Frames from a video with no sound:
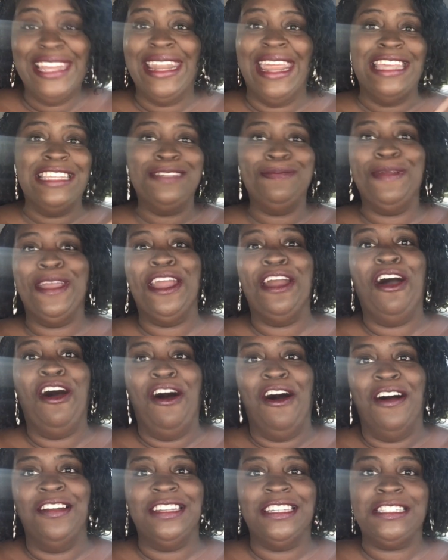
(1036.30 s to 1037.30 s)
They spare
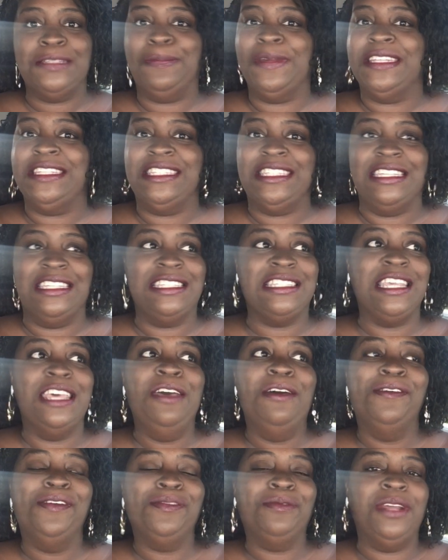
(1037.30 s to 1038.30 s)
all expenses
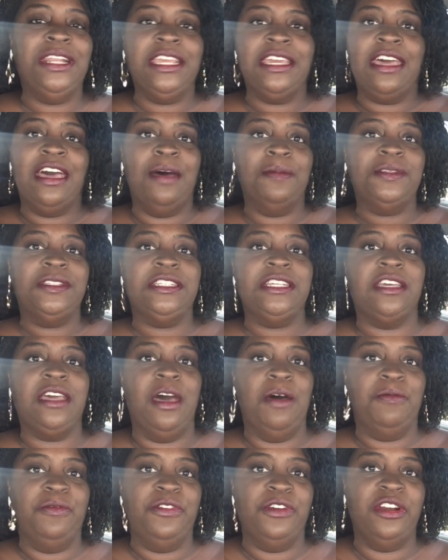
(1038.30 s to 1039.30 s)
when it comes to
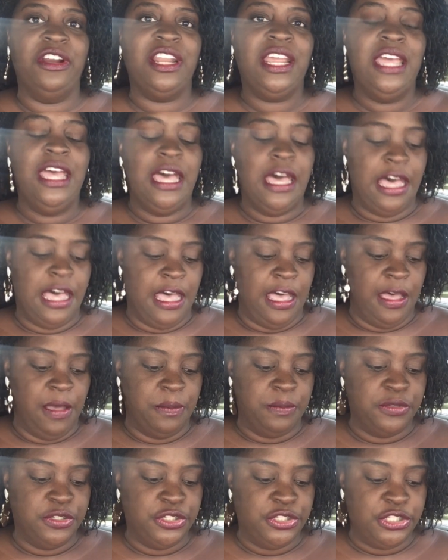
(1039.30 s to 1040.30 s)
comfort.
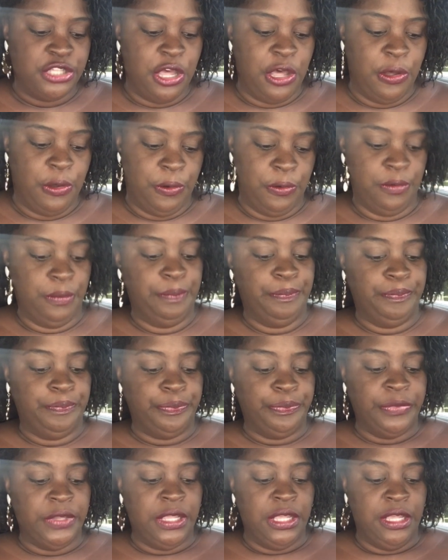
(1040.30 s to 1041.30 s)
Um, so
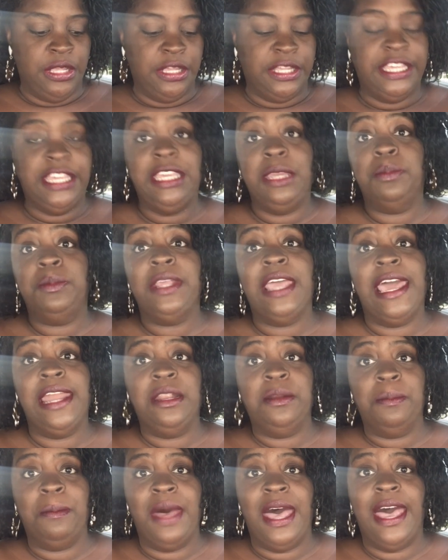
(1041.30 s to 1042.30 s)
keep
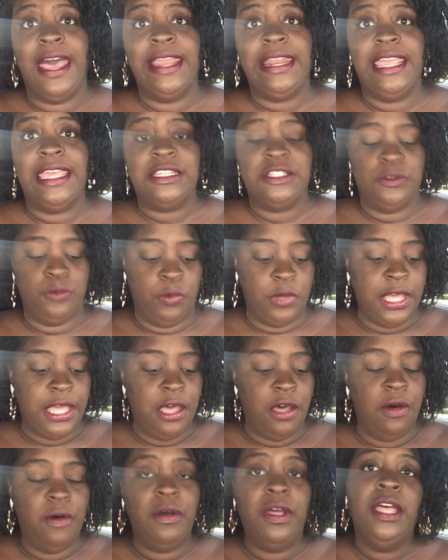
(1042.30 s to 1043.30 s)
that in mind as
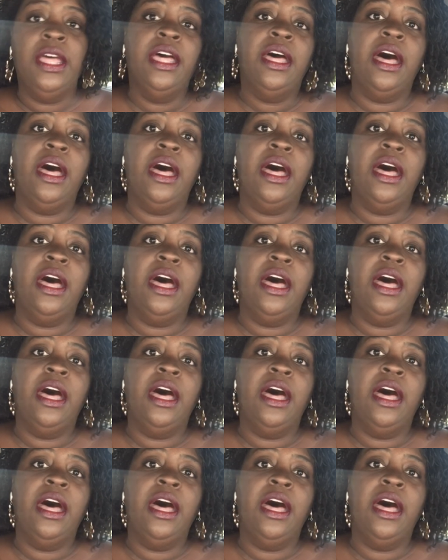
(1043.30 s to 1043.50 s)
well.